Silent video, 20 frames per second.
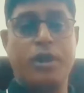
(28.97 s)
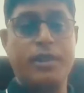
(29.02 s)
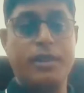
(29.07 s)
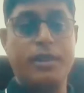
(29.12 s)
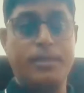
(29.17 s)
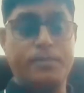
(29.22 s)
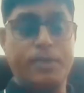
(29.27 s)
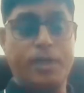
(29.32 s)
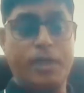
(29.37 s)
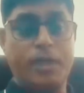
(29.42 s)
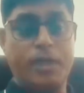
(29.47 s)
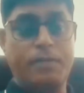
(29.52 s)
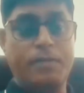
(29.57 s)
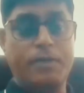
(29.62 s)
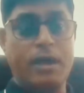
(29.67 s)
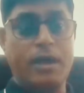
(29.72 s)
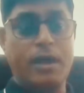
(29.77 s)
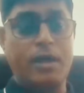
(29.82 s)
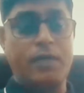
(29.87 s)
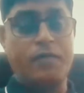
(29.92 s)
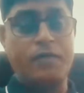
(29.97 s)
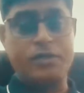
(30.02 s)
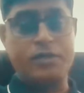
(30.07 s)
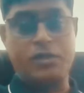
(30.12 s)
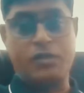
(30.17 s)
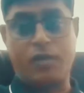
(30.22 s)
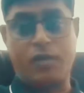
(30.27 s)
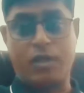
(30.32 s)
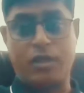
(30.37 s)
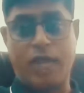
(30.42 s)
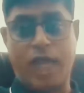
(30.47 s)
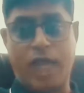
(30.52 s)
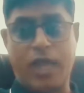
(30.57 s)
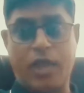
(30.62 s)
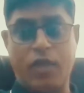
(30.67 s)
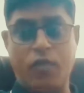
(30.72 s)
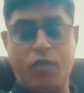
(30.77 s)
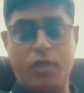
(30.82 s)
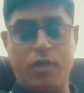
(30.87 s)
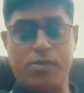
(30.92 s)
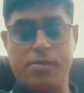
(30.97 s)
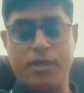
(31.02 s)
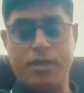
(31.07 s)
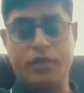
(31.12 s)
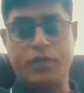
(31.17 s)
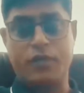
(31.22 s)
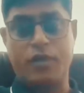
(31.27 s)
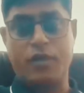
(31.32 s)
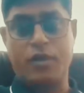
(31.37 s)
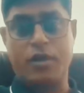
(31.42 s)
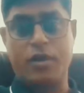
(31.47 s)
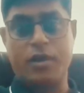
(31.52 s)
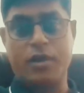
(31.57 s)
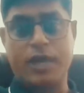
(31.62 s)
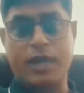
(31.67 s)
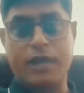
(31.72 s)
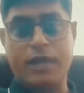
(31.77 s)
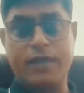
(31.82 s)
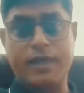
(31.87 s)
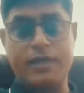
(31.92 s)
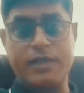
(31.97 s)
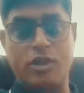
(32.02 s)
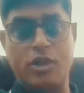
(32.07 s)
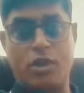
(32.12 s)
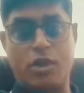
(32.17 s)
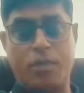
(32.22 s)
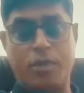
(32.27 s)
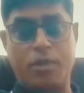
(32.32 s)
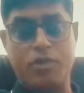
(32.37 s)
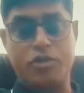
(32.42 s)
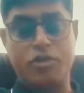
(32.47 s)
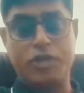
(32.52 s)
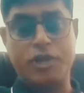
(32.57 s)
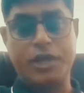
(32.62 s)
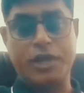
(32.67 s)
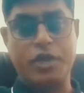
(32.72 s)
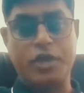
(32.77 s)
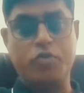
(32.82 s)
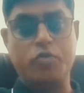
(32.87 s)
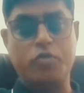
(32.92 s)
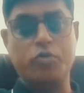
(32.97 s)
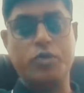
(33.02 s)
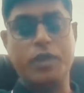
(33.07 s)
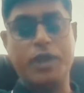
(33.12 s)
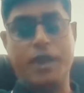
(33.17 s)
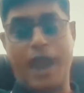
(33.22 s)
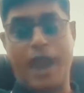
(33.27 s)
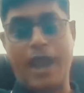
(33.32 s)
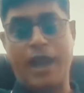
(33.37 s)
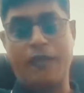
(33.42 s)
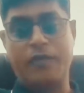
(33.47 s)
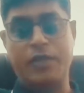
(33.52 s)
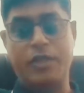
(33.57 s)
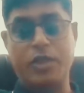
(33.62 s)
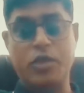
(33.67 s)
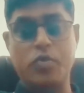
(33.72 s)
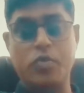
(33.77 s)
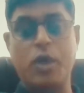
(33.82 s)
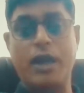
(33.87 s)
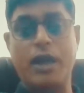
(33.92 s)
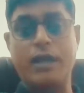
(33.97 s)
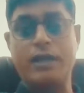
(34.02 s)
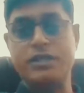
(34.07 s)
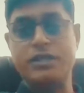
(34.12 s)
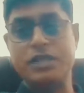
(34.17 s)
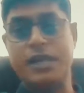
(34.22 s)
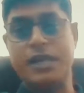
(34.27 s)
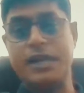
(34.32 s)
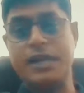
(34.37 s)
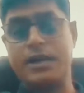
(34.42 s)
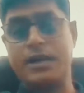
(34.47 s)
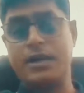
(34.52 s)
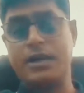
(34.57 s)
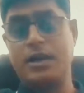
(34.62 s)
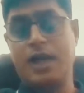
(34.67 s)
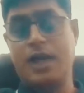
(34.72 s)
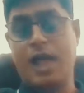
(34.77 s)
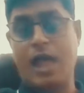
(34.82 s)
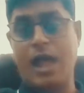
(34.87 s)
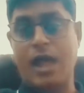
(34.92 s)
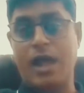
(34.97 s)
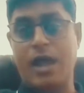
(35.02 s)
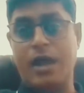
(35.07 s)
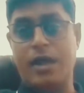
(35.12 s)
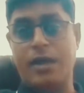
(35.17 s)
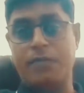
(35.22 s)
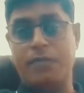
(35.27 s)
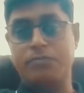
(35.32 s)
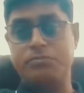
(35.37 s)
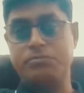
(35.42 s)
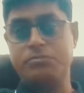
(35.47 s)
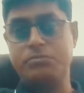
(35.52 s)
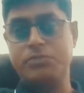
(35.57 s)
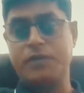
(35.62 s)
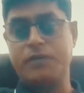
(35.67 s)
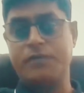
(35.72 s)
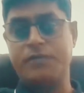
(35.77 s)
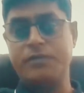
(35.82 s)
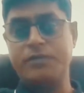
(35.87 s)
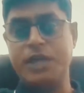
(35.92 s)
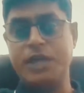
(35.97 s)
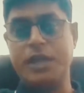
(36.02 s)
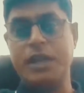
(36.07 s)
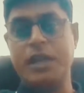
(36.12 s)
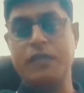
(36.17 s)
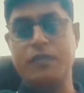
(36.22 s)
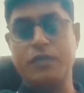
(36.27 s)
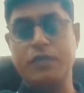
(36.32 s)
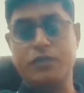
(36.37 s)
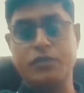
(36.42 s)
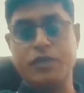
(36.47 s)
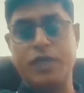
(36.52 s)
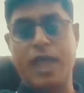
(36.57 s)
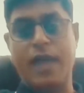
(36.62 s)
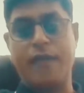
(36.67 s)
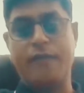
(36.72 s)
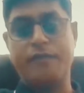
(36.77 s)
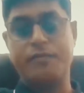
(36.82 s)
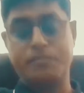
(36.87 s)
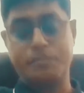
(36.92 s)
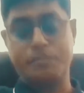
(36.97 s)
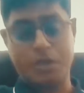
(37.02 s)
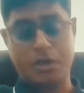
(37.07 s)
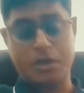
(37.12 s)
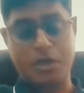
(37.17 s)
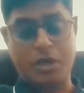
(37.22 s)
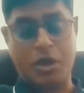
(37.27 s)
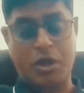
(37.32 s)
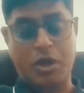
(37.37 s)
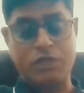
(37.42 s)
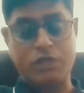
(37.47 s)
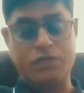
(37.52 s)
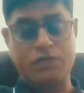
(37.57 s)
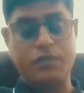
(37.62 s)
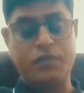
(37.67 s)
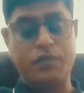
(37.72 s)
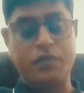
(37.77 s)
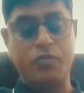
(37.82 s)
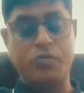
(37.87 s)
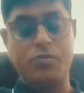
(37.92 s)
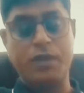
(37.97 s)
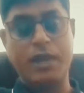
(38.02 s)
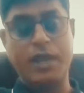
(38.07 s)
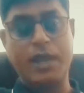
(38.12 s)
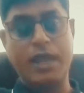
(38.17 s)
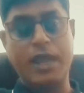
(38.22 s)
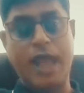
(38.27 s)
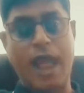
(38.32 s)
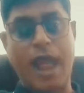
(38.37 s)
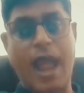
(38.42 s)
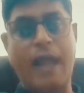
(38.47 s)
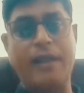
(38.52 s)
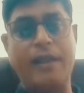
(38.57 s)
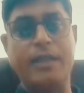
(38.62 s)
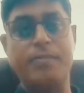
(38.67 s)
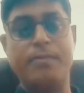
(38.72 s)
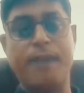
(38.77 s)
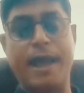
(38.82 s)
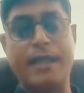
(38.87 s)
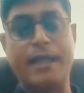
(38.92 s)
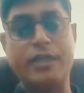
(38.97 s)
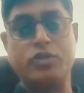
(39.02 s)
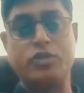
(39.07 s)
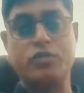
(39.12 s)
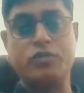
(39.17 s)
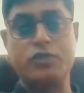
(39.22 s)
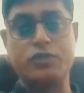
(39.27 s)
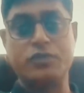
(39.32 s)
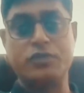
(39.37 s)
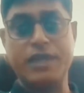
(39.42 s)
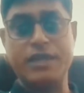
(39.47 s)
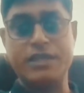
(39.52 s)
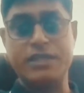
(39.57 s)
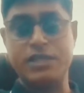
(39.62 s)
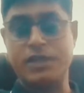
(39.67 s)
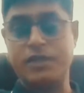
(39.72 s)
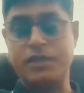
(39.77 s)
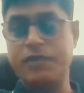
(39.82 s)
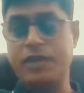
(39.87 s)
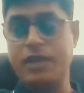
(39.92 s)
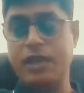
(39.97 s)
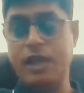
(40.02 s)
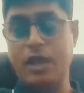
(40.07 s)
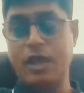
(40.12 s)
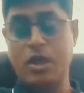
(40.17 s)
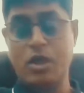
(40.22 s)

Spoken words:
morning, Dipti. First of all, thank you very much for giving us an opportunity to interact with you and share the journey which we have crossed with FuelBuddy and the milestone which we achieved.